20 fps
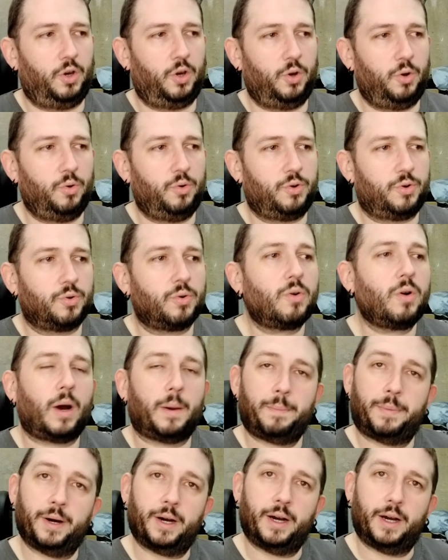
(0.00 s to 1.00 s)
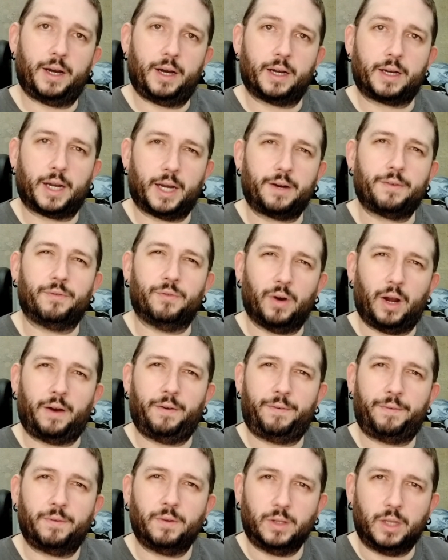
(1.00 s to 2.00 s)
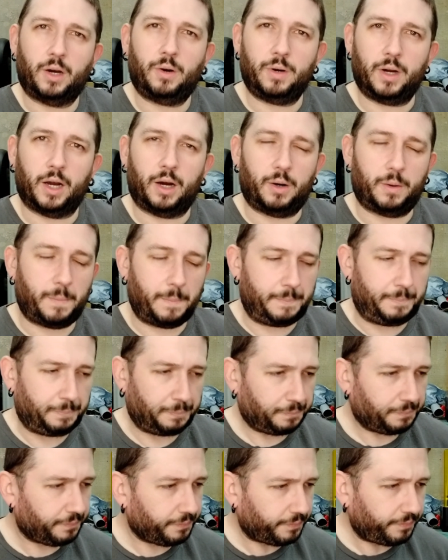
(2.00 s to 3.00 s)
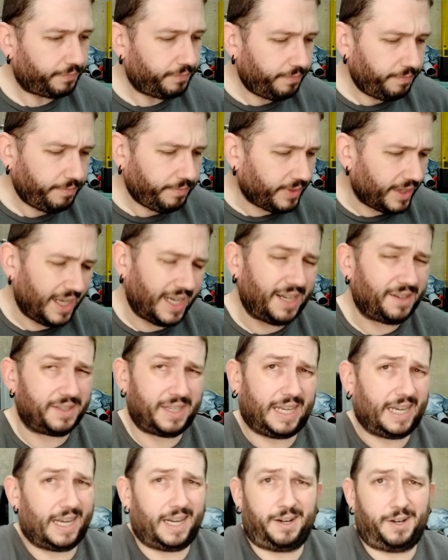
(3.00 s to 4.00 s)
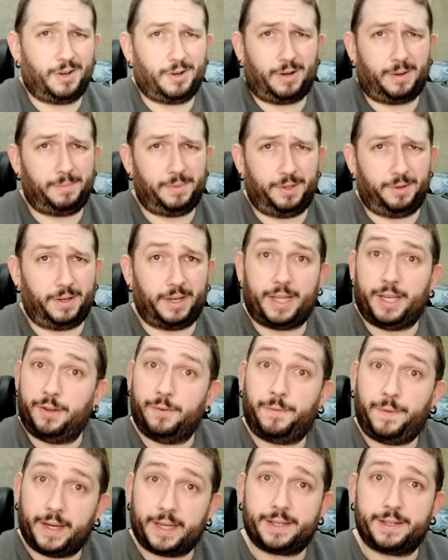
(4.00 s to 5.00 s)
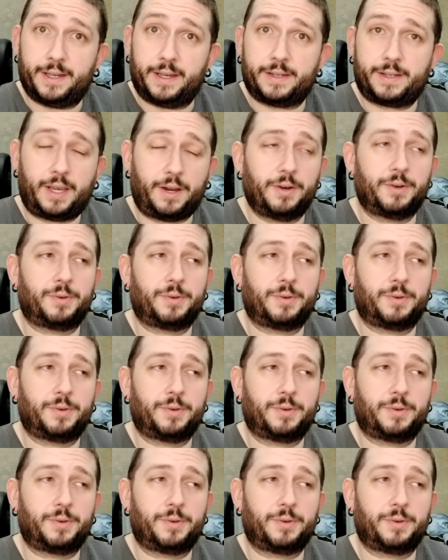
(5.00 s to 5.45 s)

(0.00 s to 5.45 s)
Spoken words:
who drew up a kind of rough logo. I was like, I don't know what I'm doing. Can you fix this?